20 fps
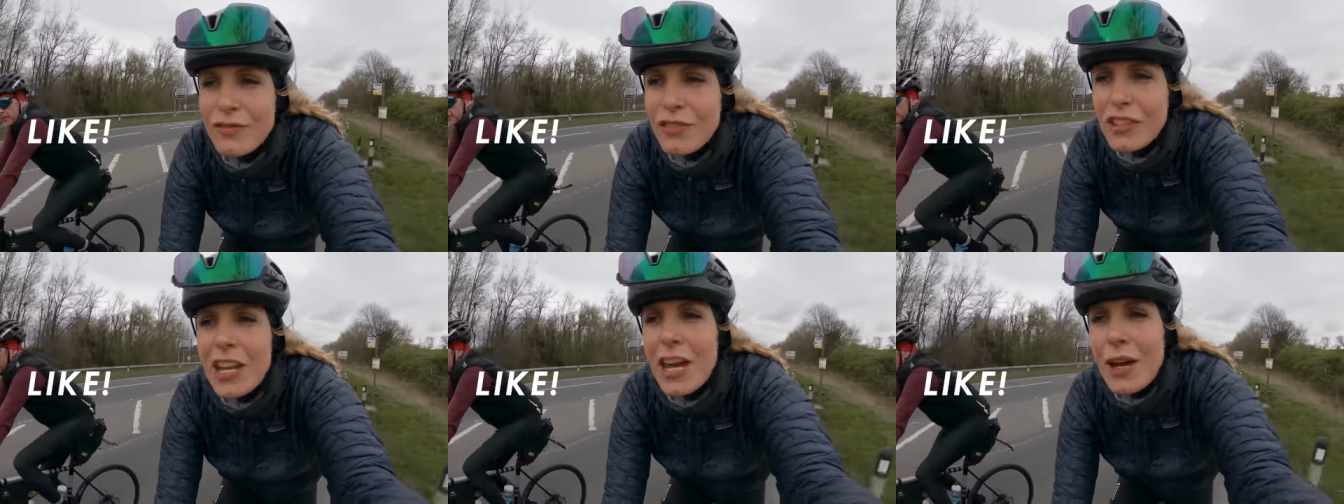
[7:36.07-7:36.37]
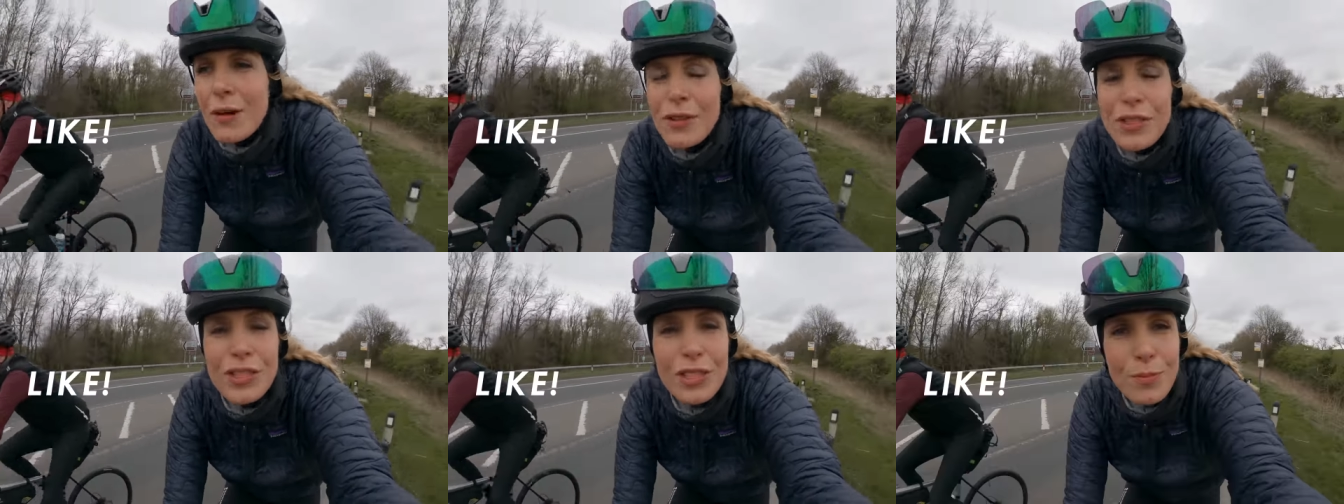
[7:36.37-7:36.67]

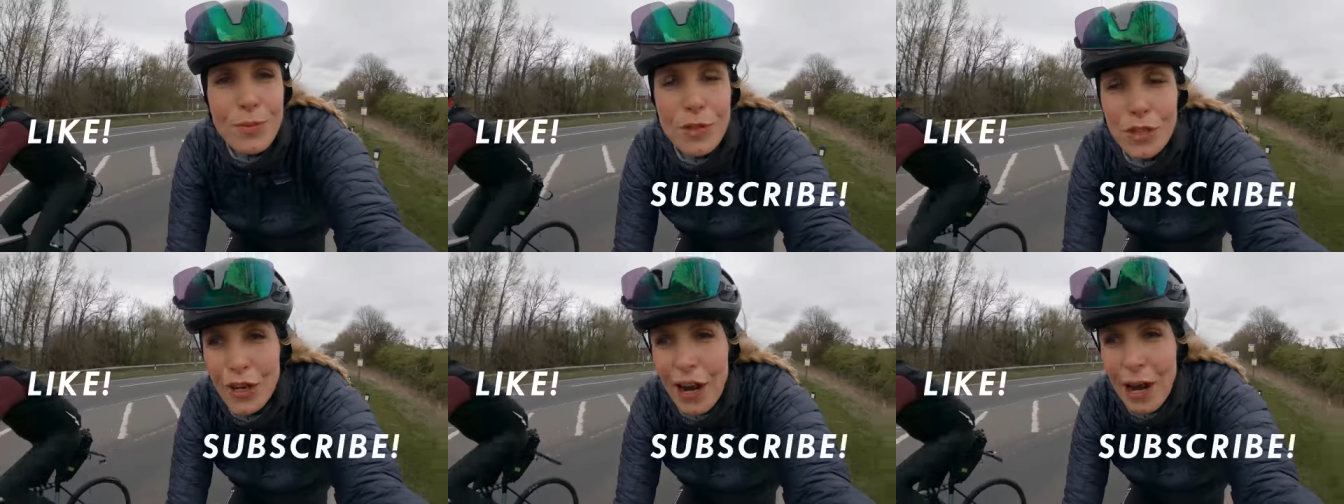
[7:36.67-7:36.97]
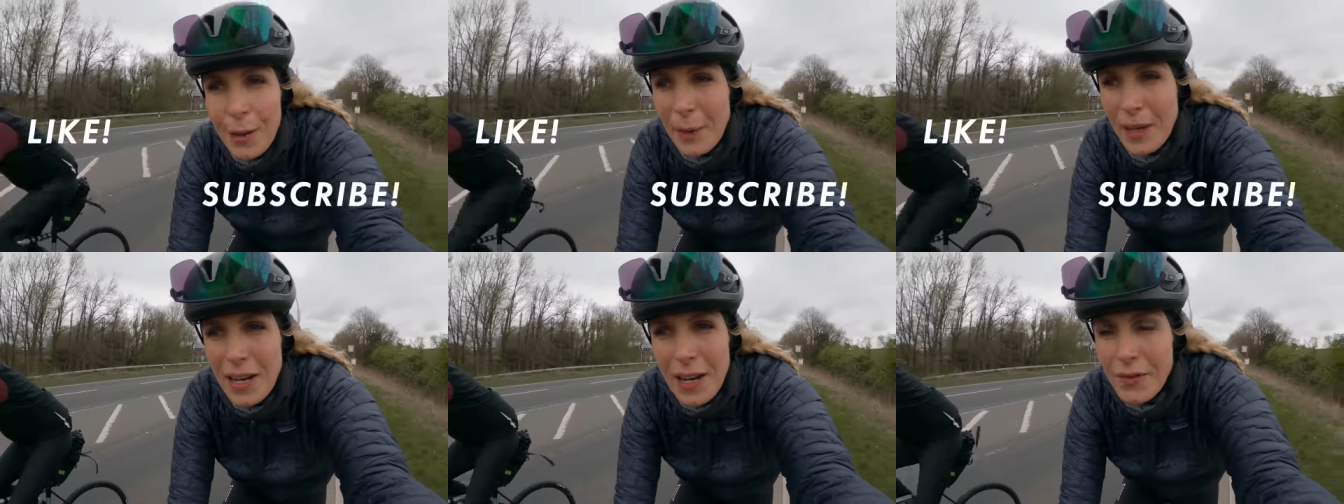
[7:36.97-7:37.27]
video and
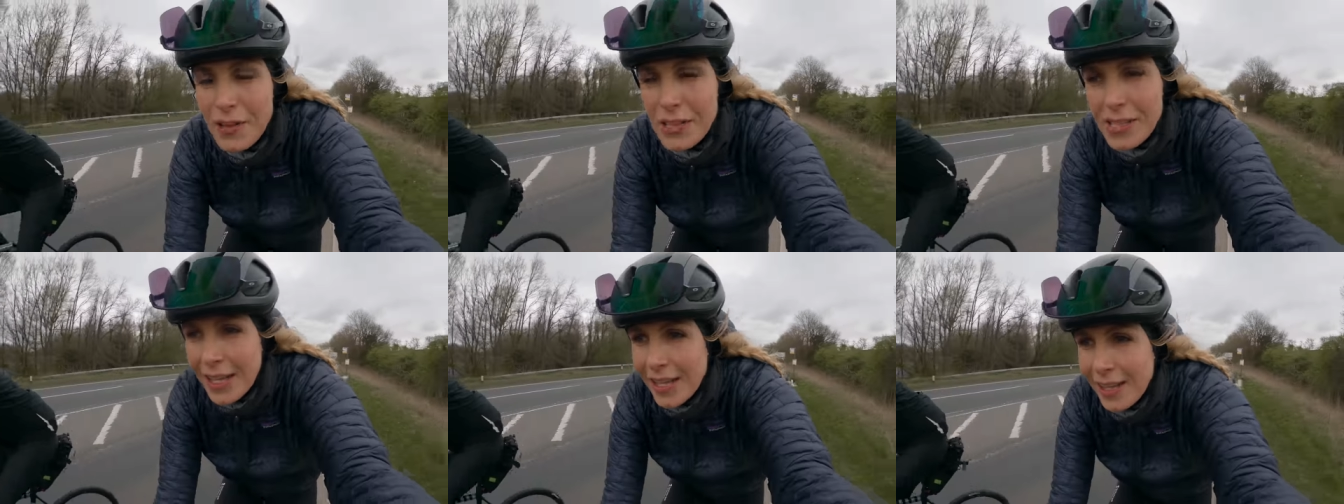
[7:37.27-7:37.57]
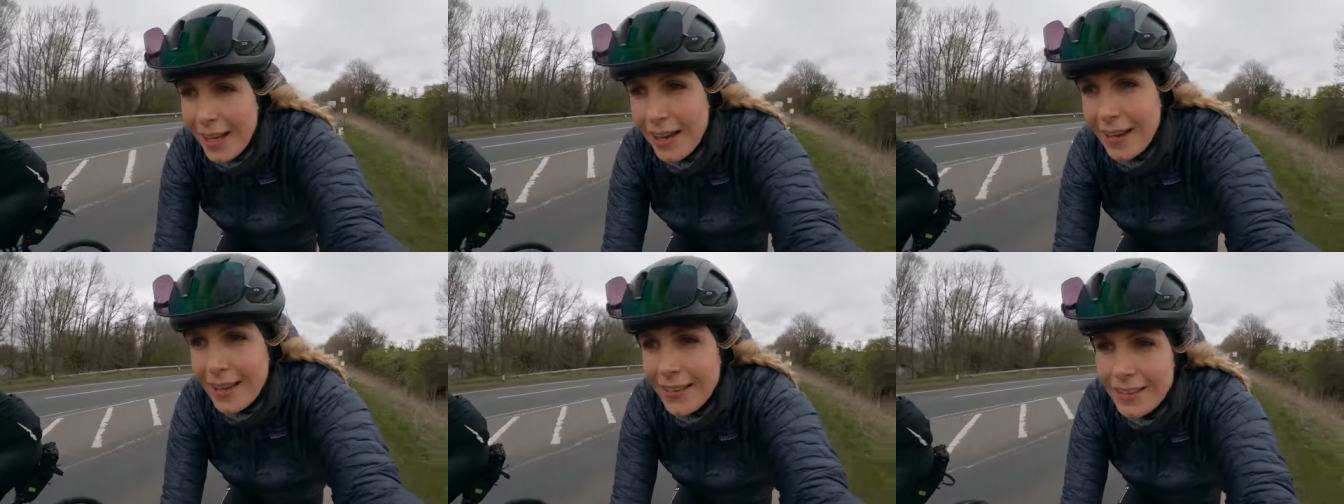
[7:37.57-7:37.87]
subscribe, I never say
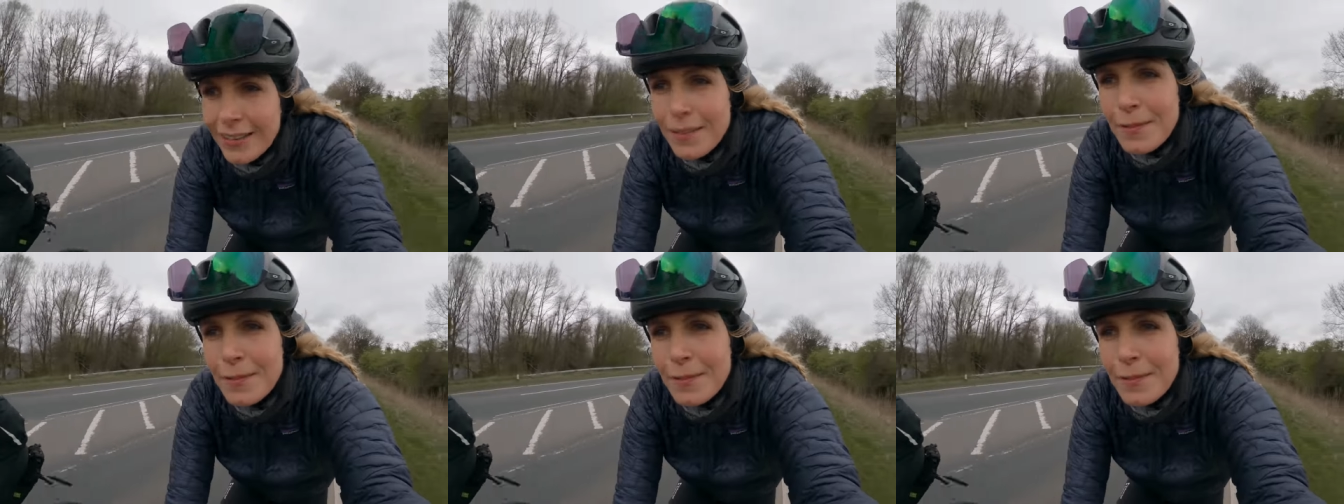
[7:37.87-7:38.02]
that.